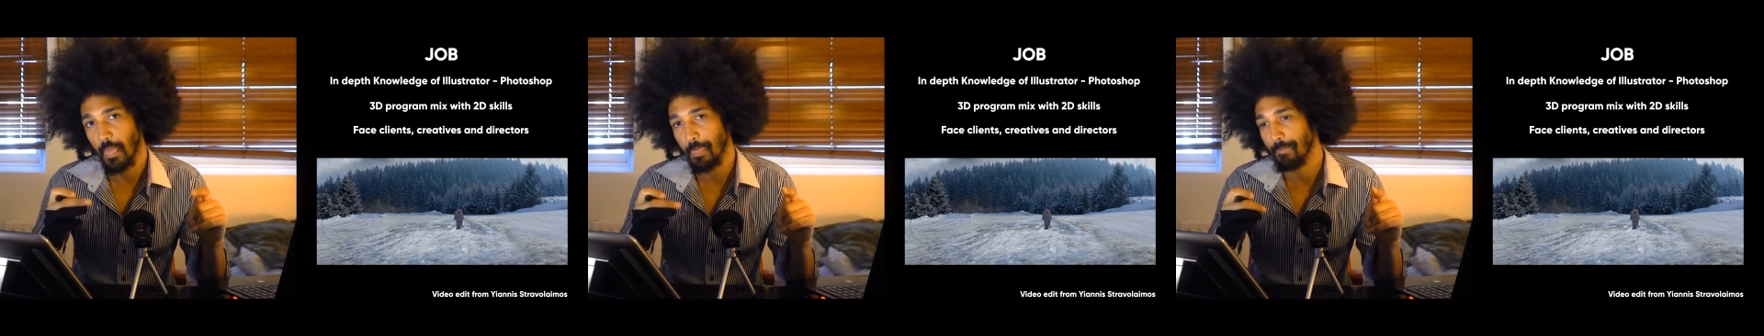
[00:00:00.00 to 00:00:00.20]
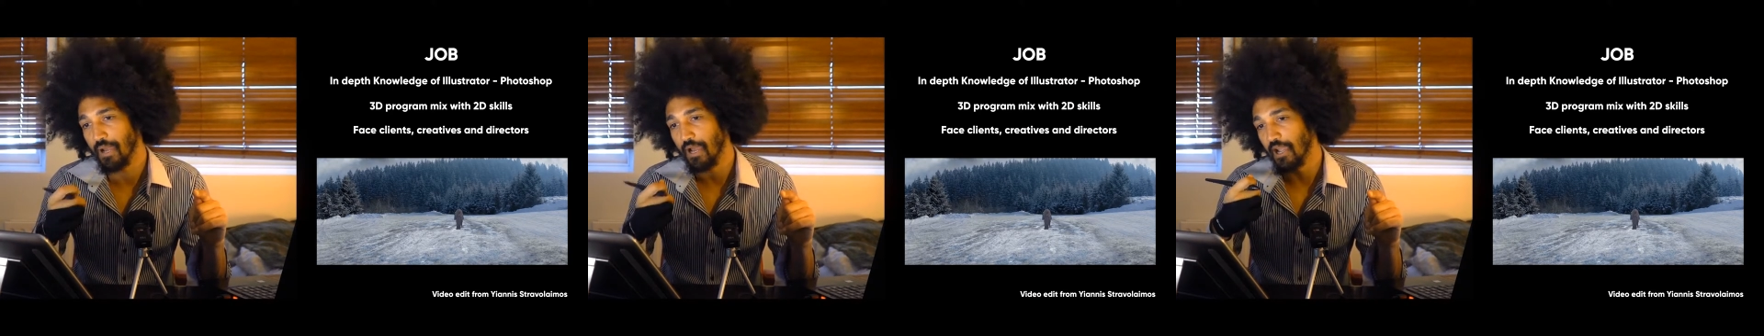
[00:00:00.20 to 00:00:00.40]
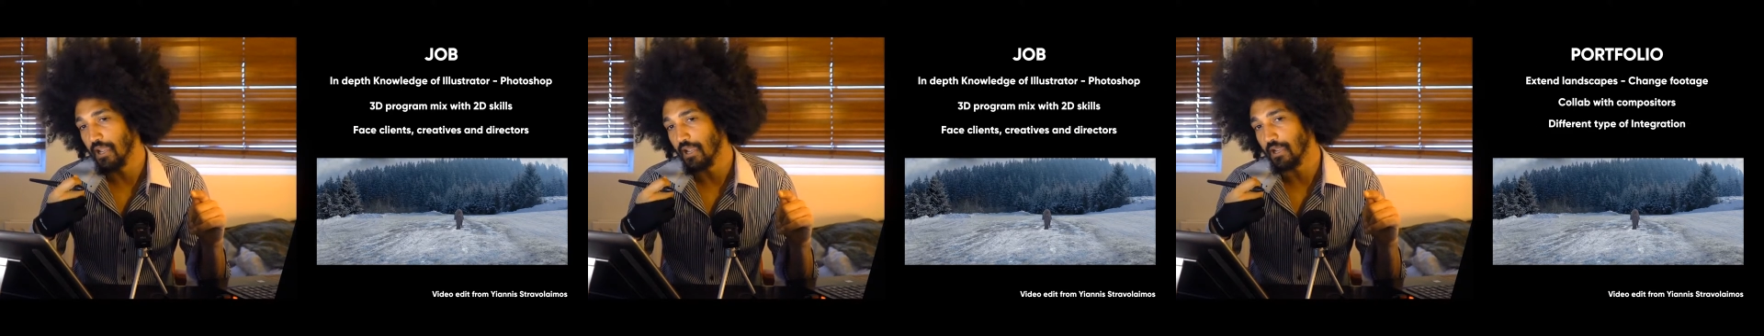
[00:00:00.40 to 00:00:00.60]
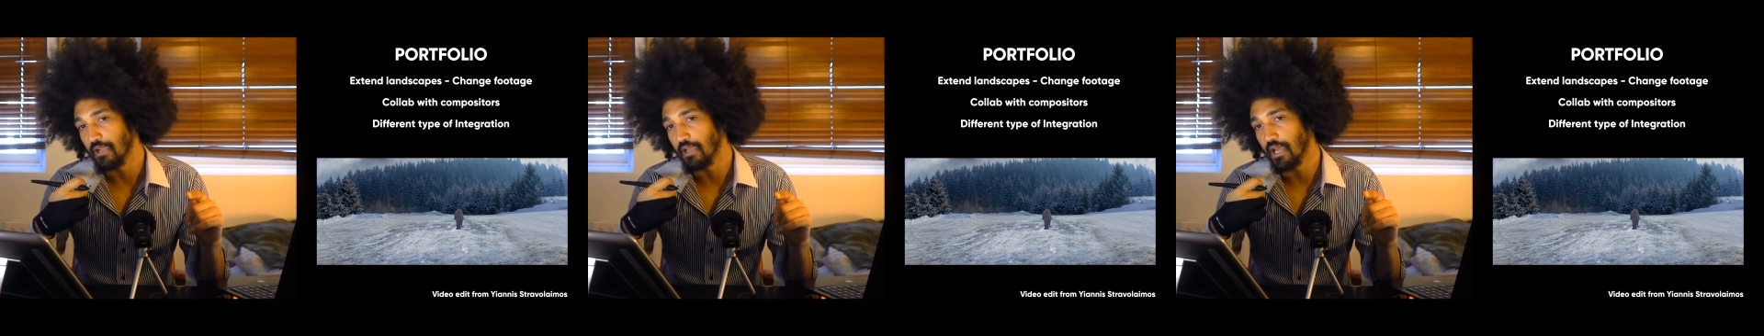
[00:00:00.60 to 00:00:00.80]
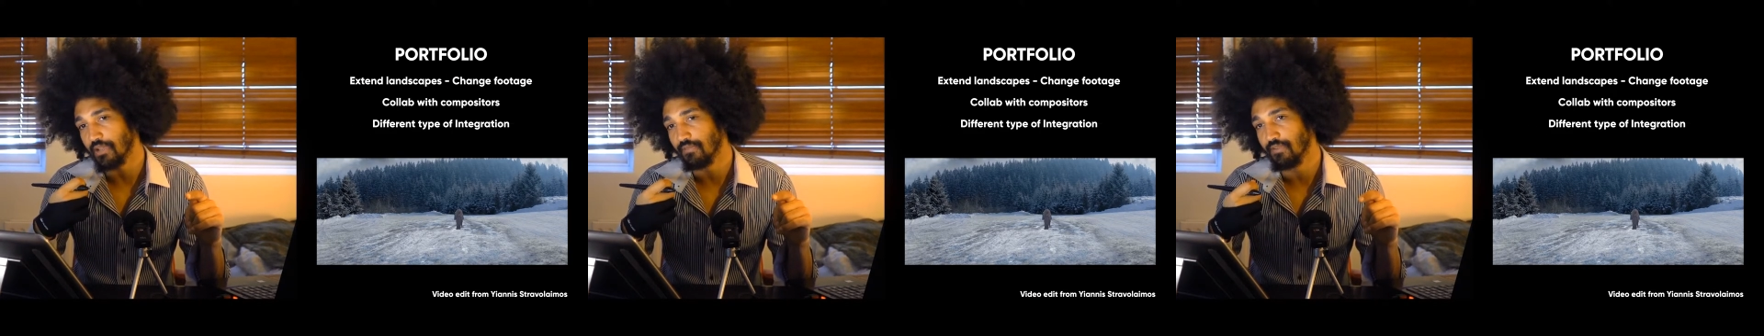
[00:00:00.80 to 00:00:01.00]
my
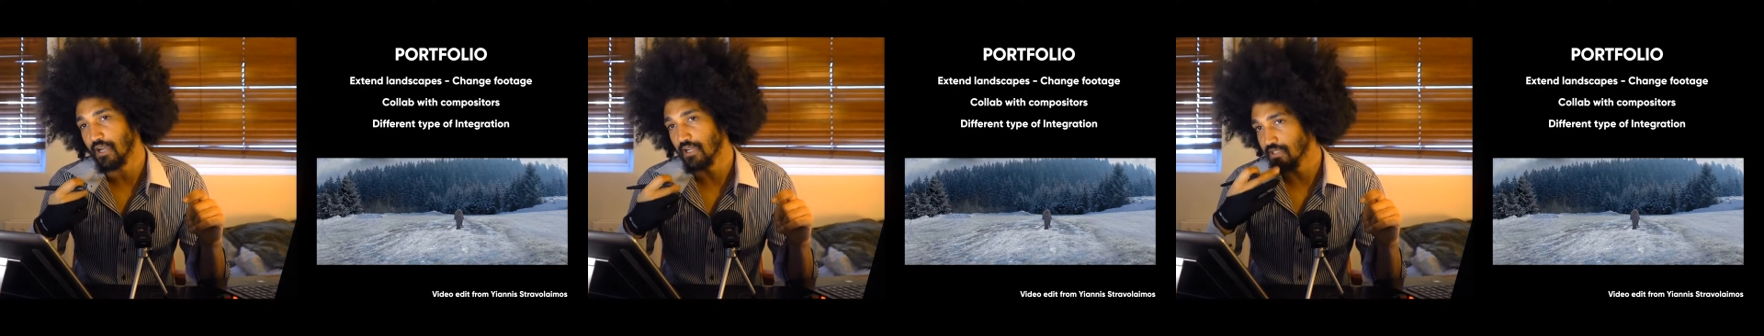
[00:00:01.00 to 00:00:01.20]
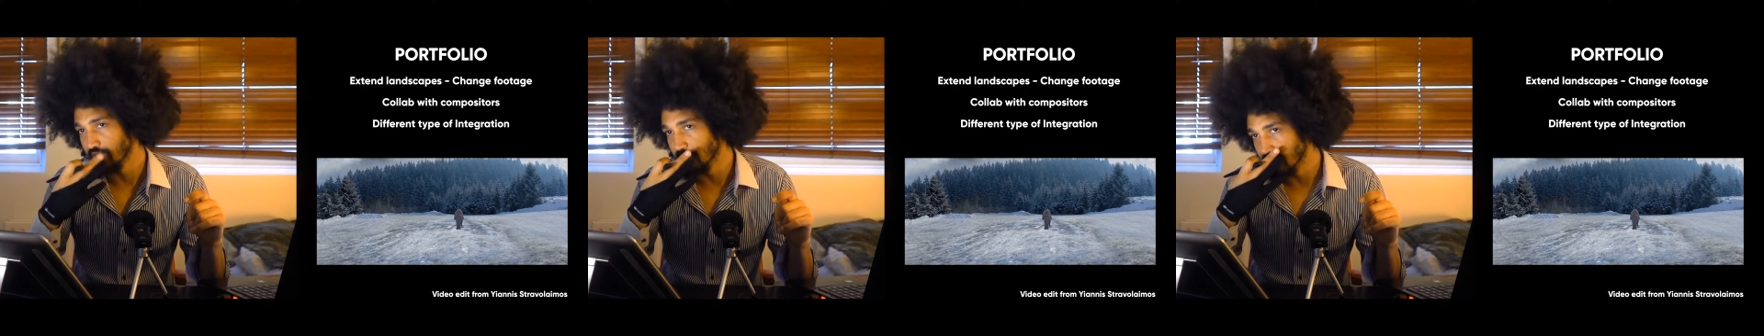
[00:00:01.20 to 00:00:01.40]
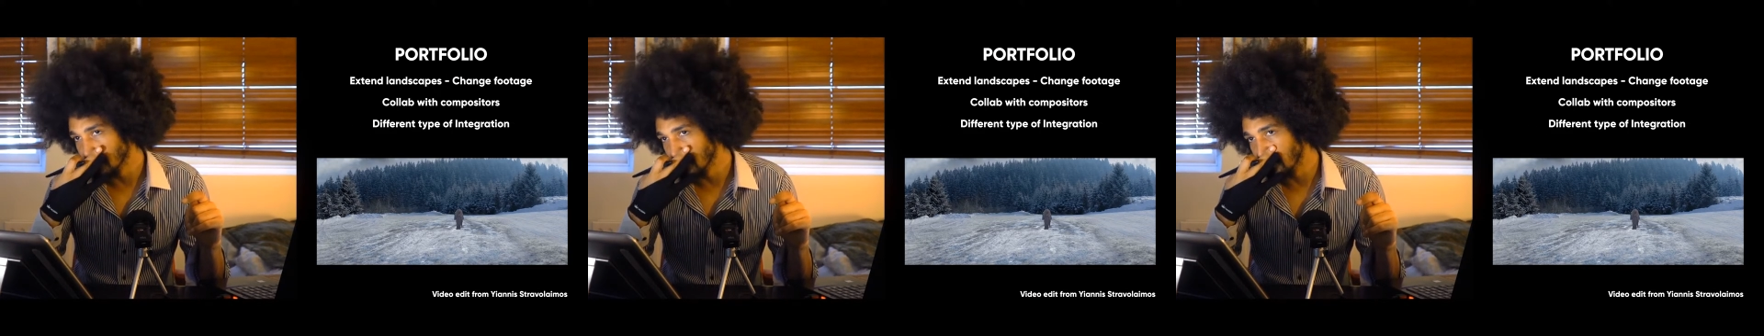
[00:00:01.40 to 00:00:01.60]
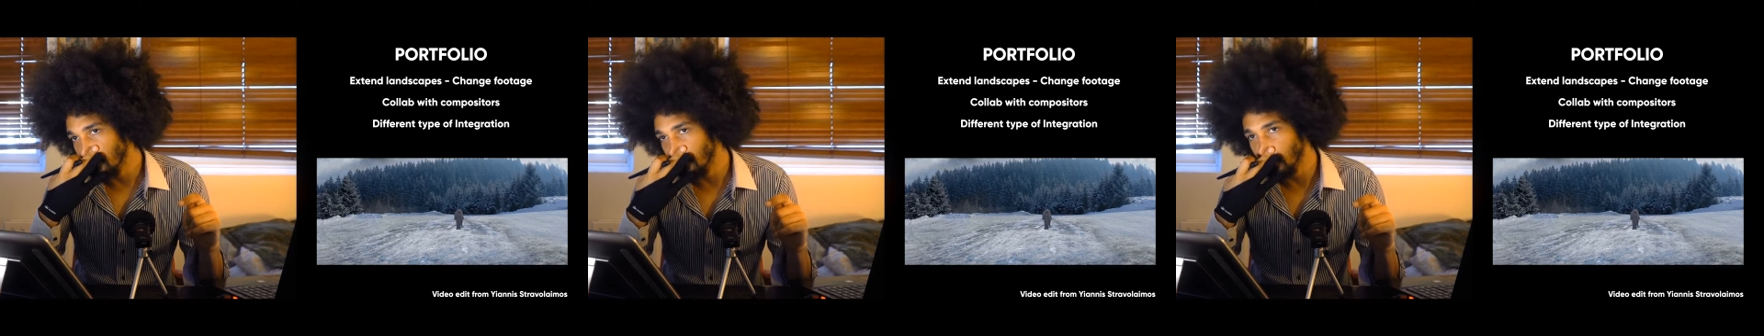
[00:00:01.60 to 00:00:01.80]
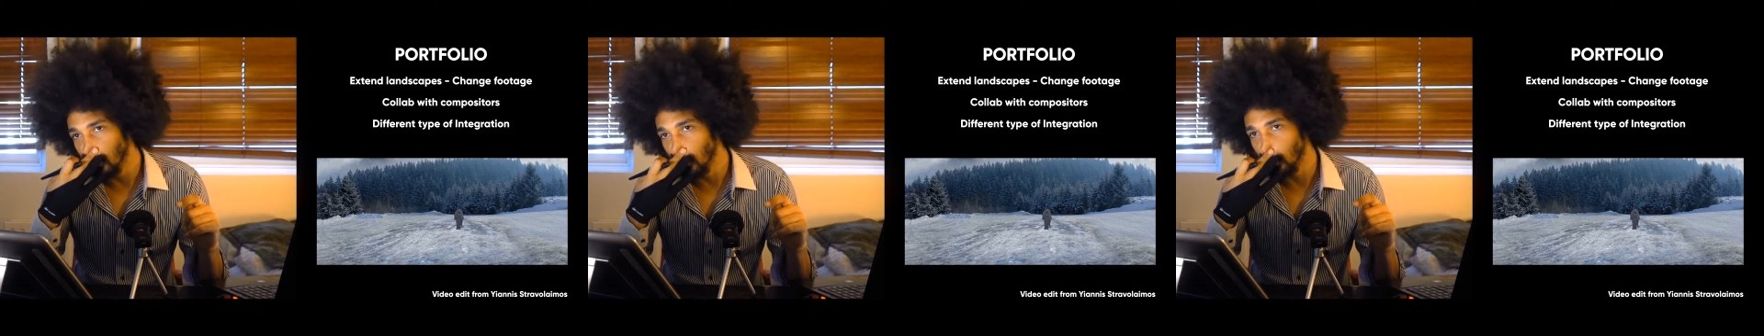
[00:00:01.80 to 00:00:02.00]
advice is
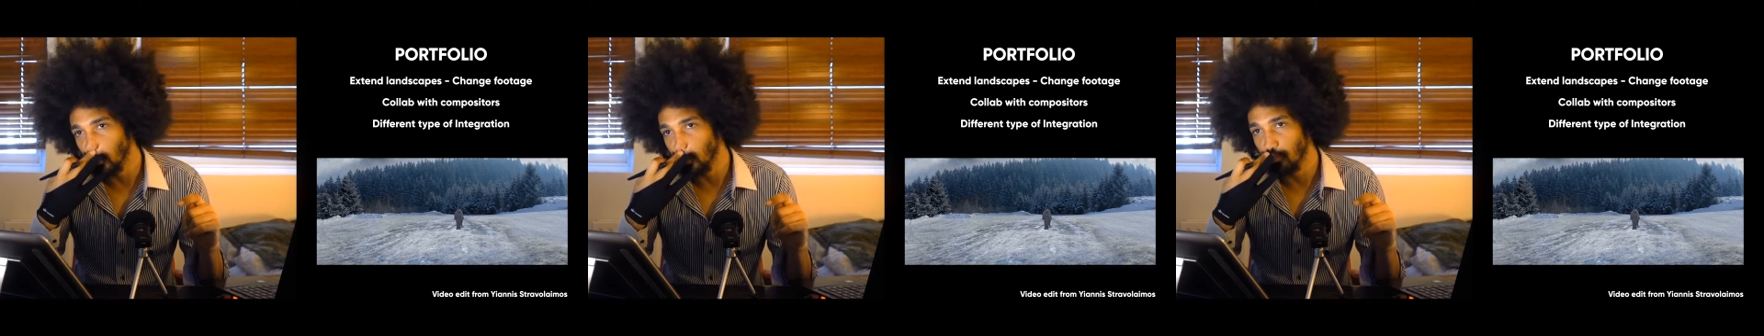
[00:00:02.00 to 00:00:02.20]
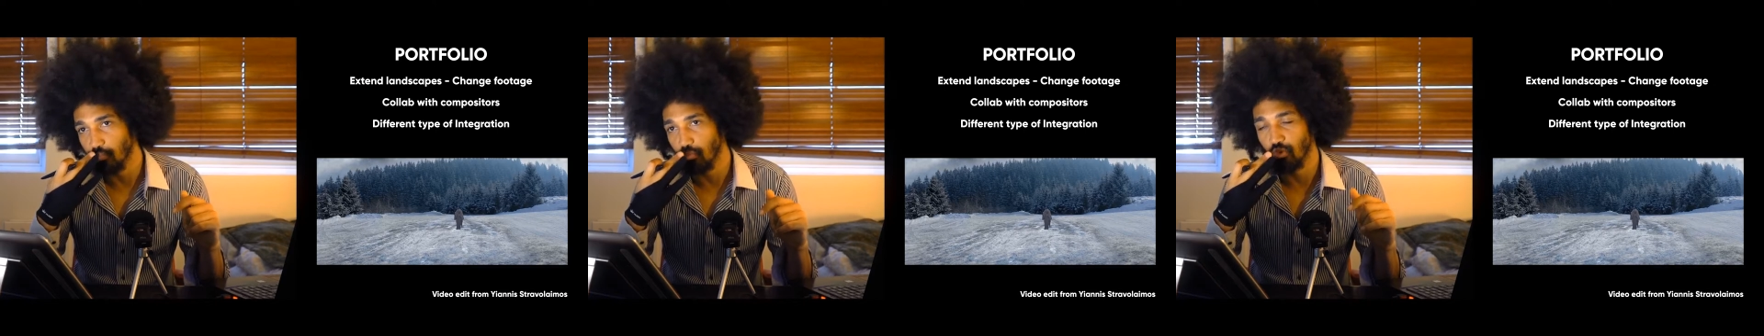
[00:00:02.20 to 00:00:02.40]
to